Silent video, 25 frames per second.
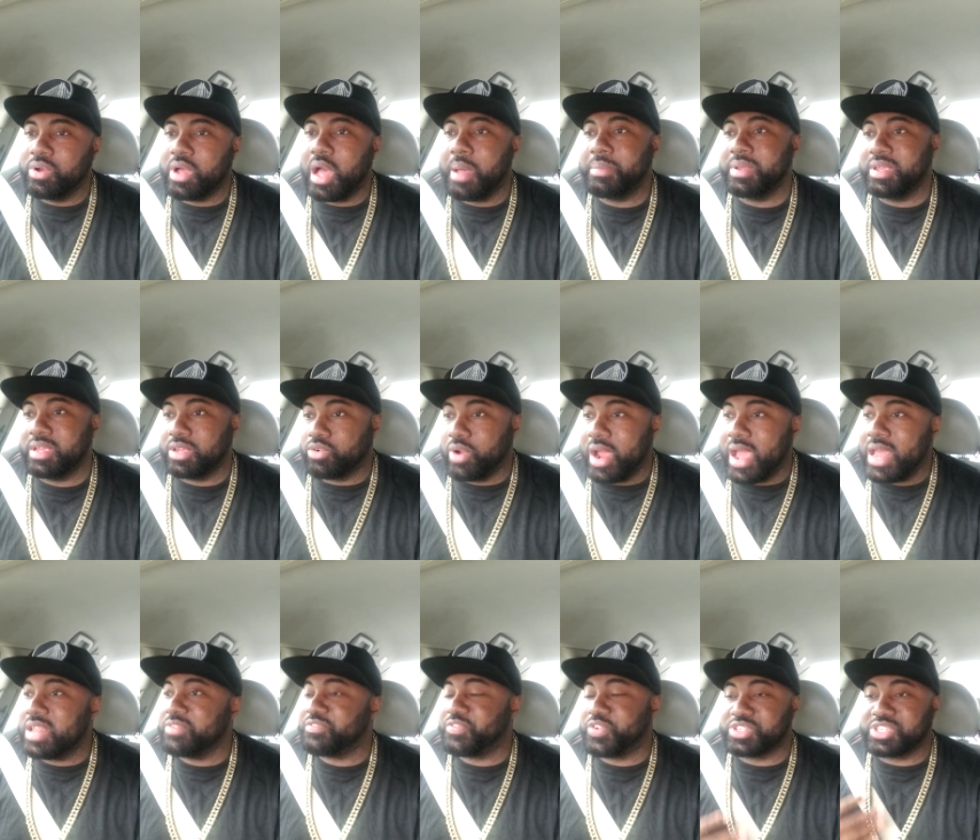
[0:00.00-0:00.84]
I mean,
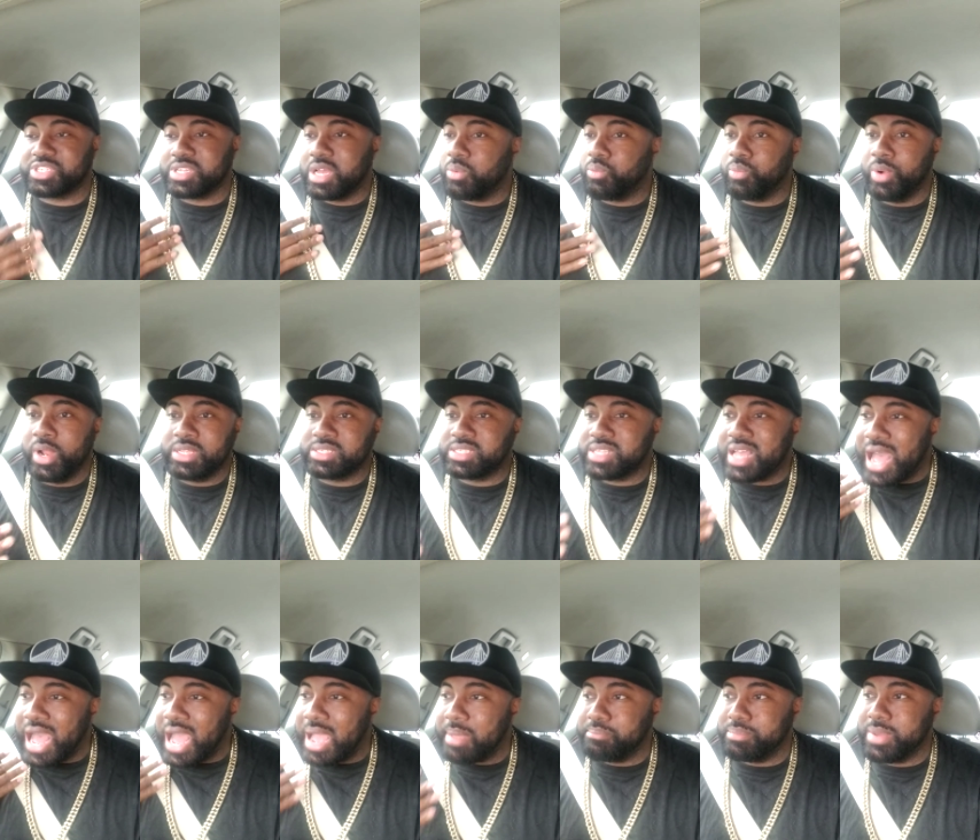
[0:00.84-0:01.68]
granted, for some reason,
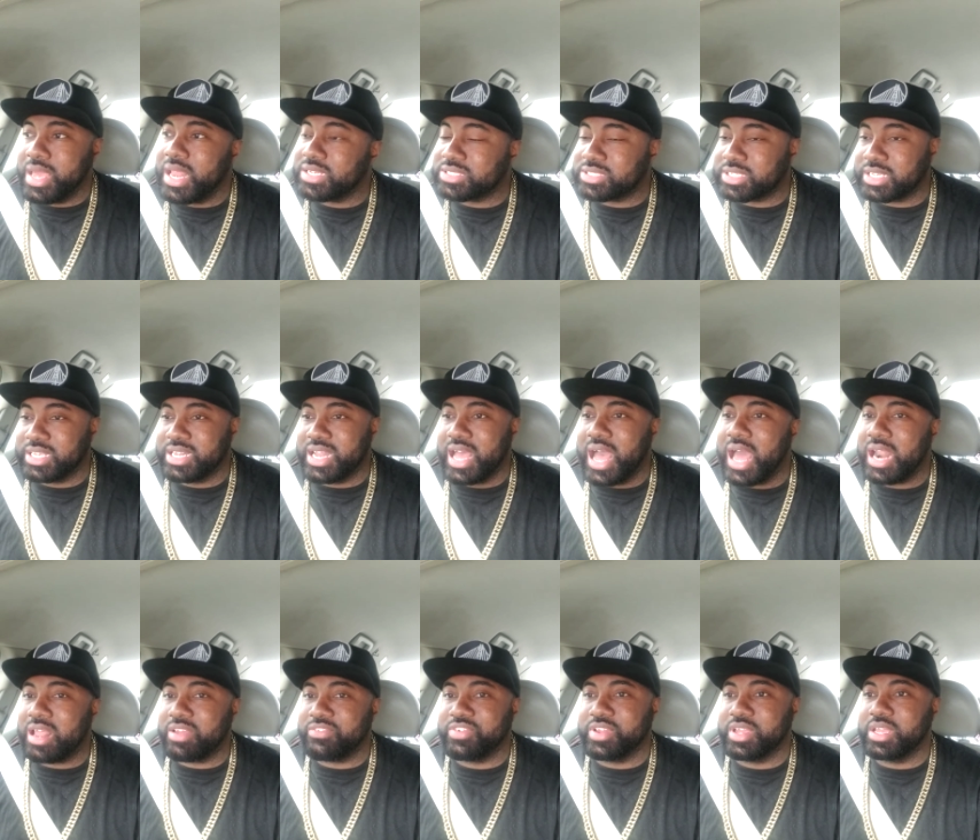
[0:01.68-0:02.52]
I managed to get
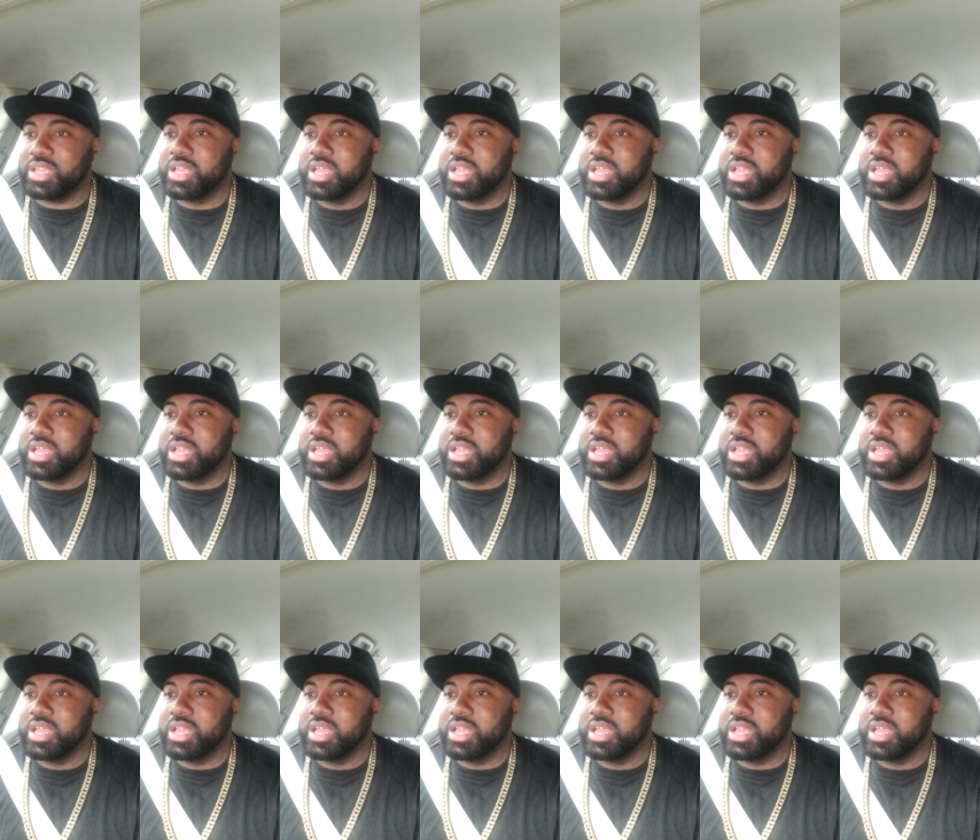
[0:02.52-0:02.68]
out of it.